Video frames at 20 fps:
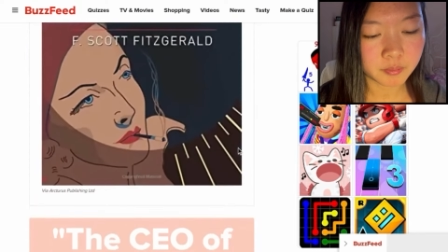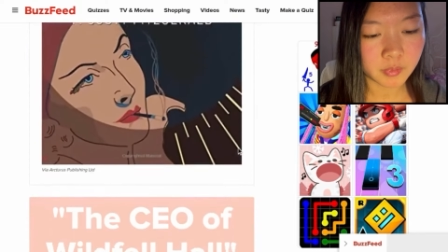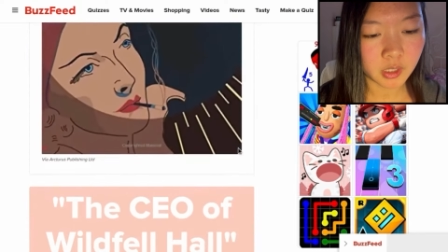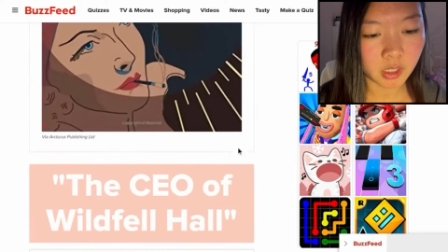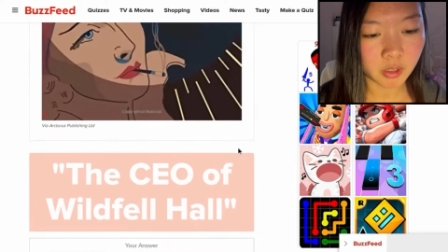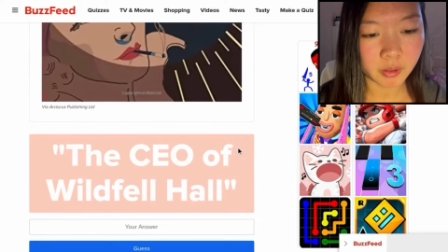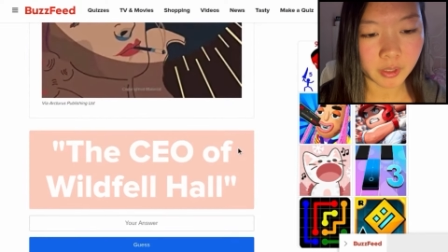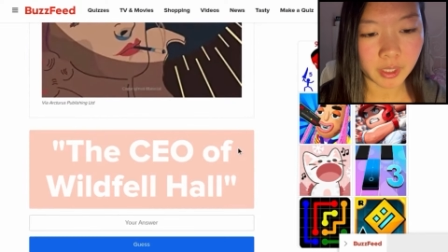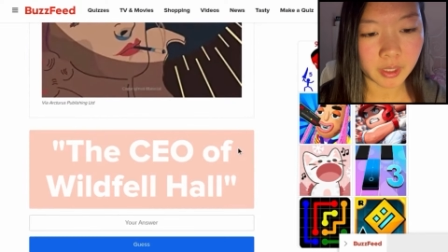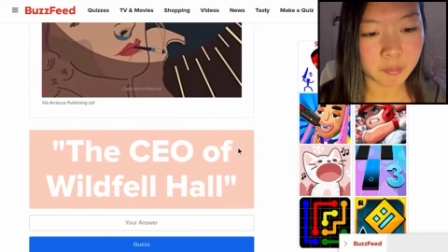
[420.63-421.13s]

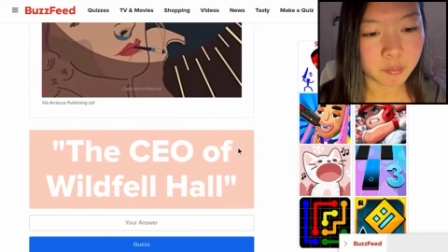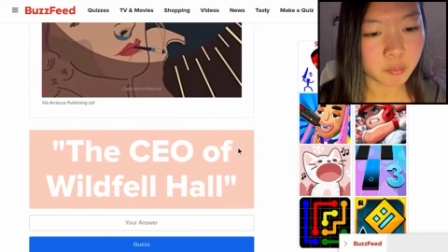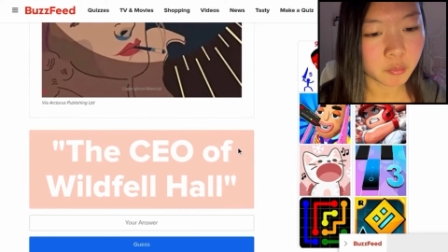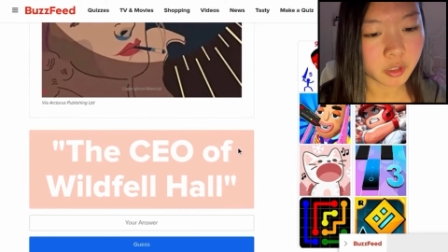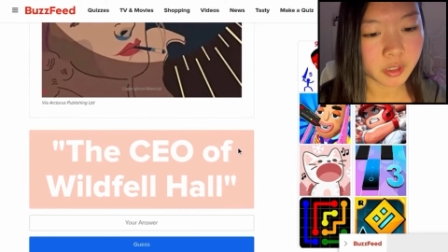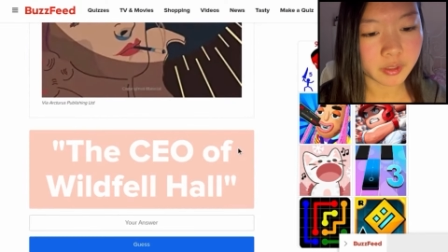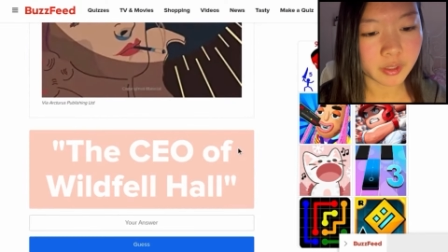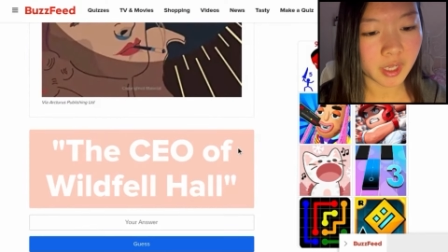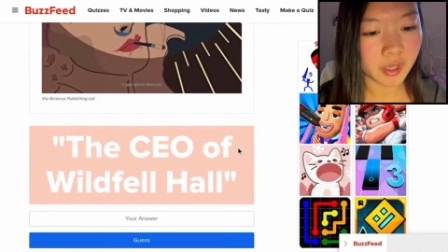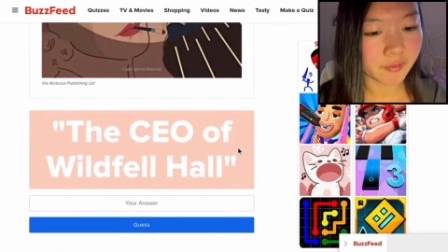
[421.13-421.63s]
Okay, would
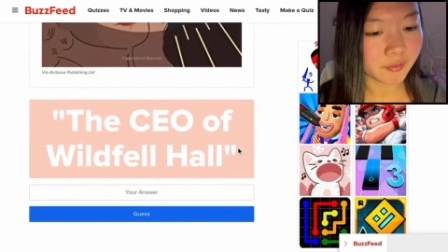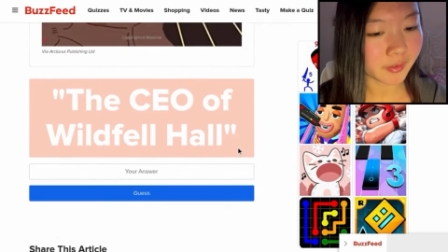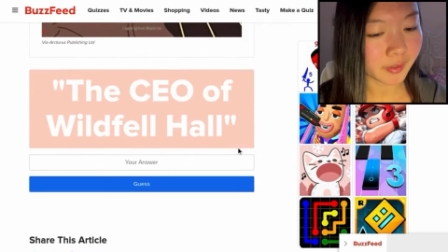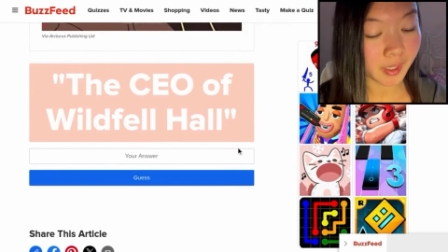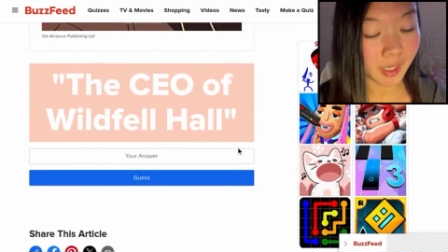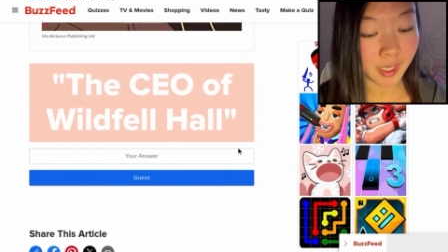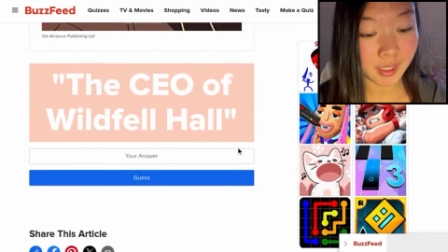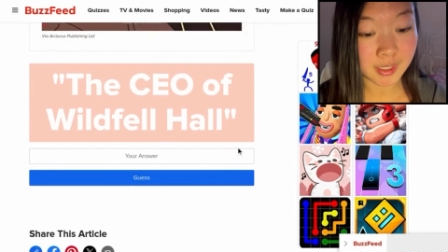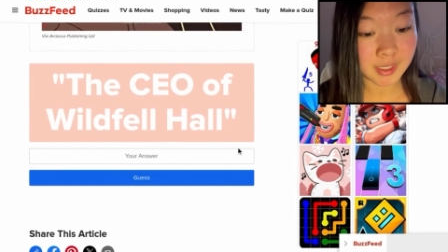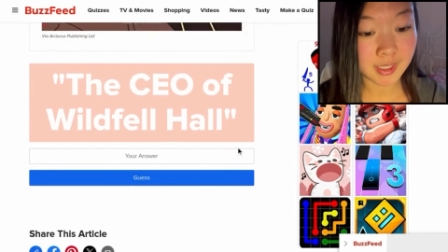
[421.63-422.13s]
to have
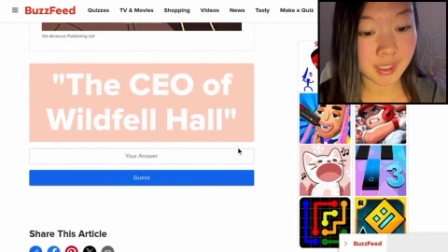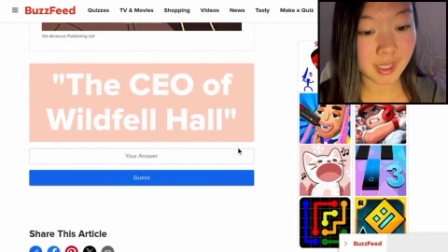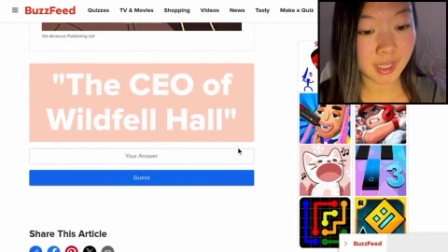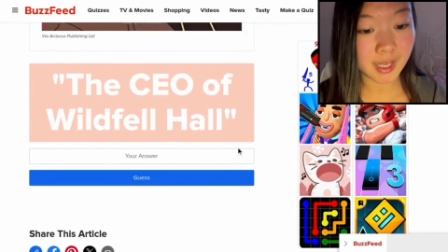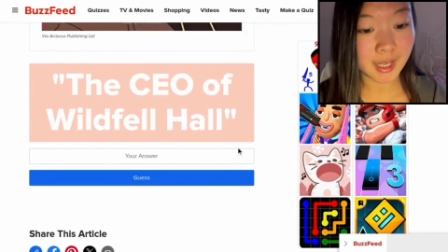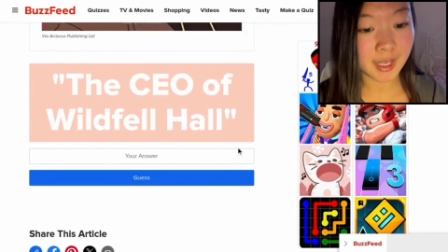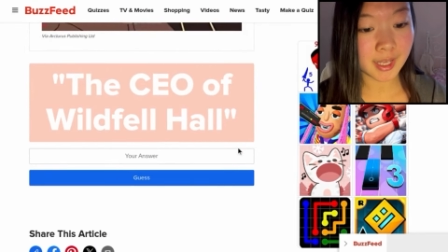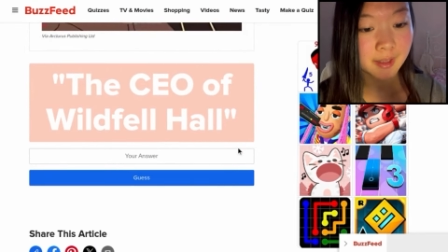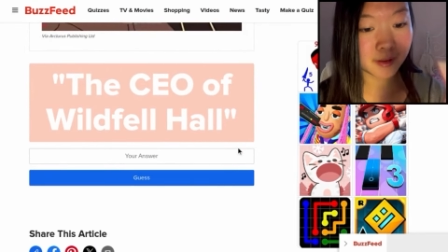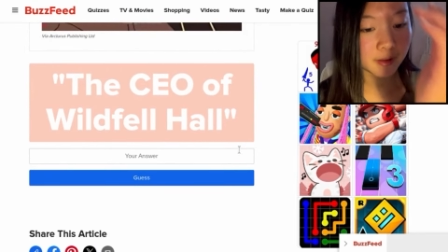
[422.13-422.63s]
guessed
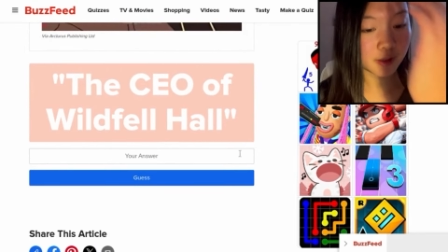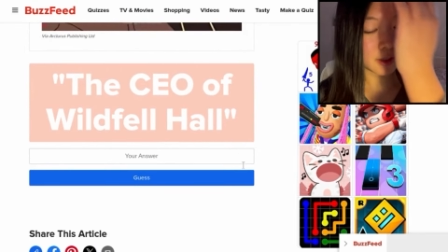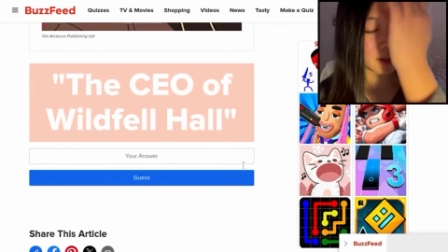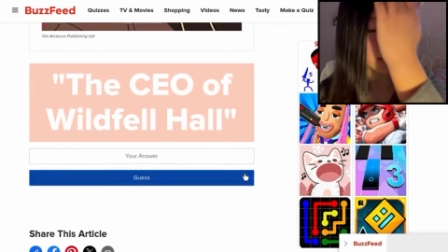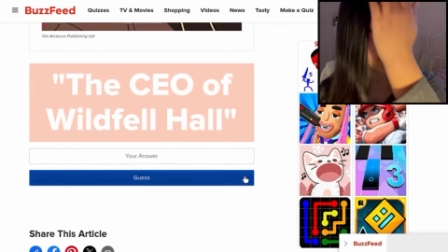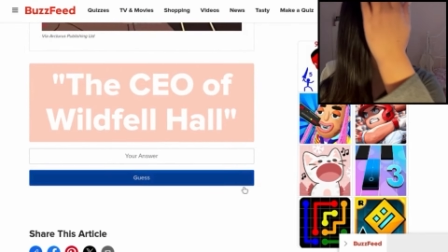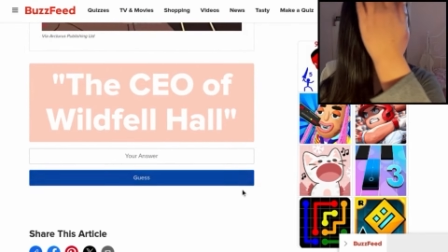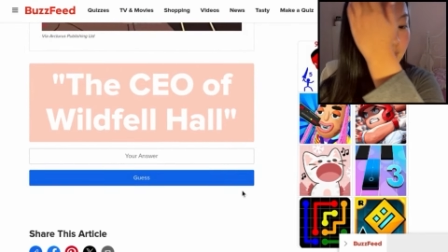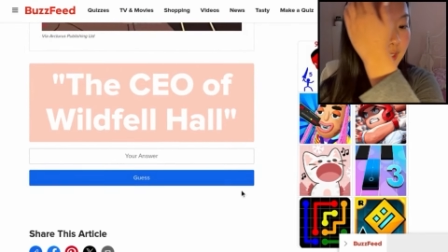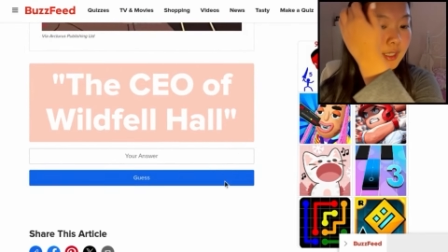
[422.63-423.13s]
that. The
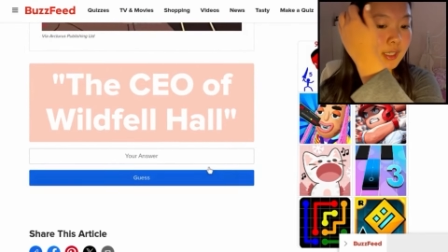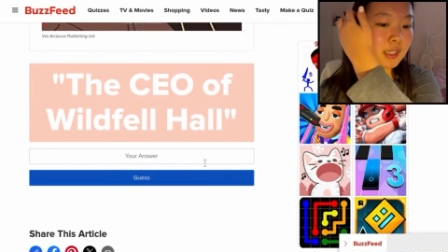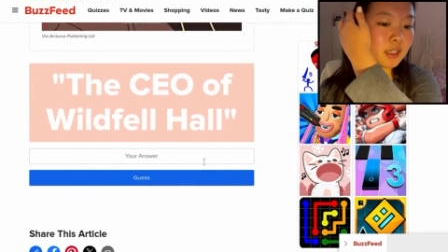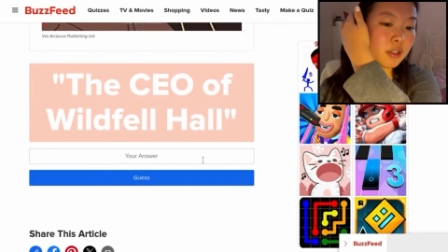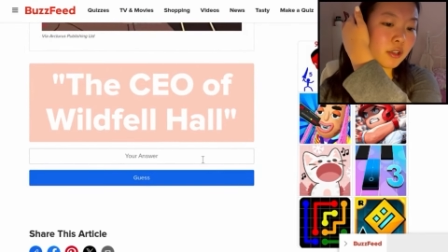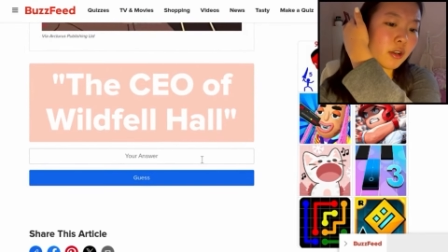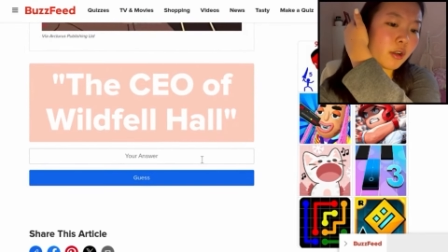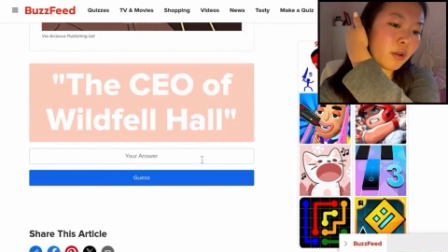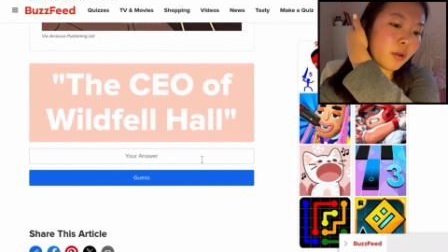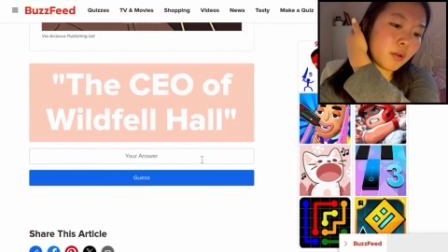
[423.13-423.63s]

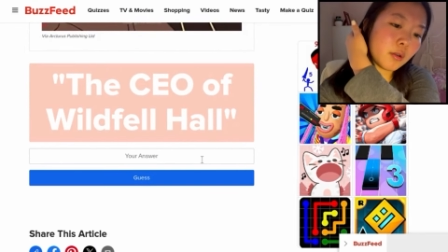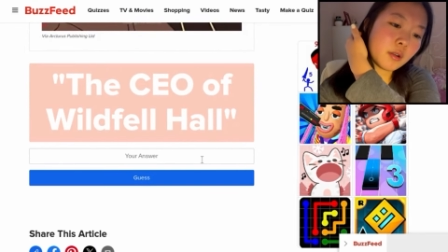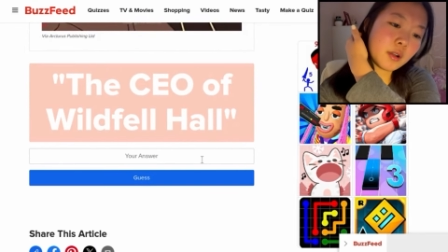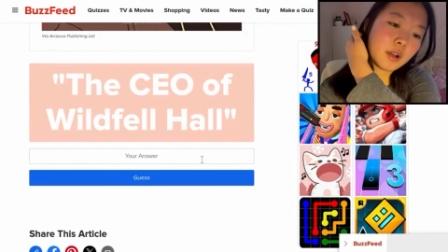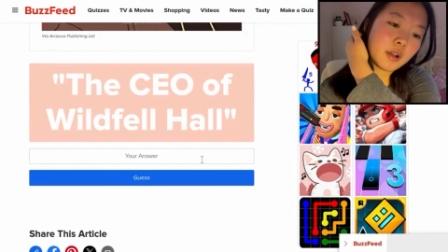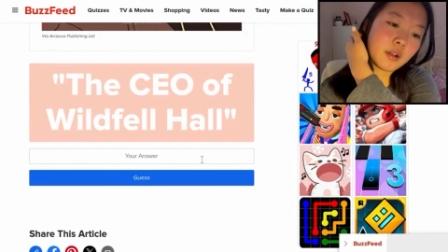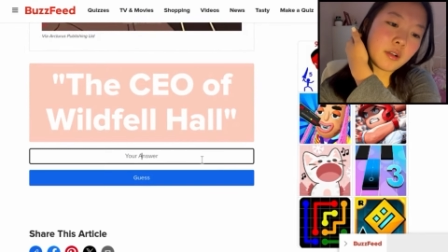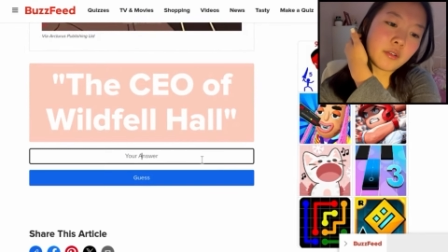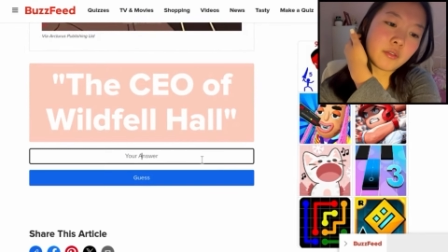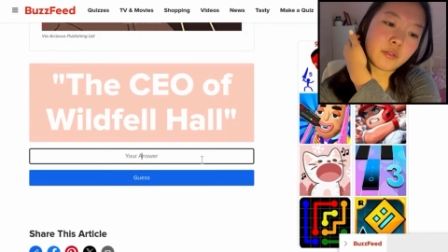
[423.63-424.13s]
CEO
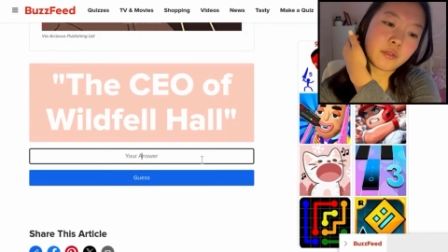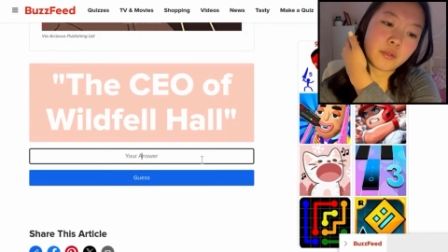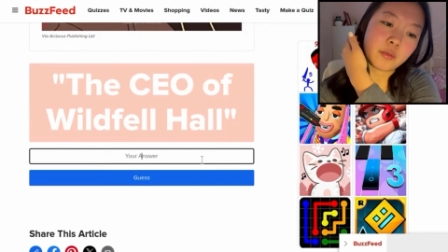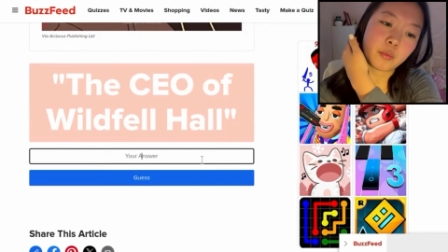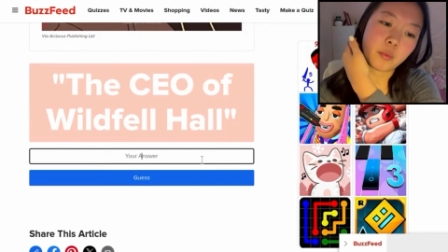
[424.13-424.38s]
of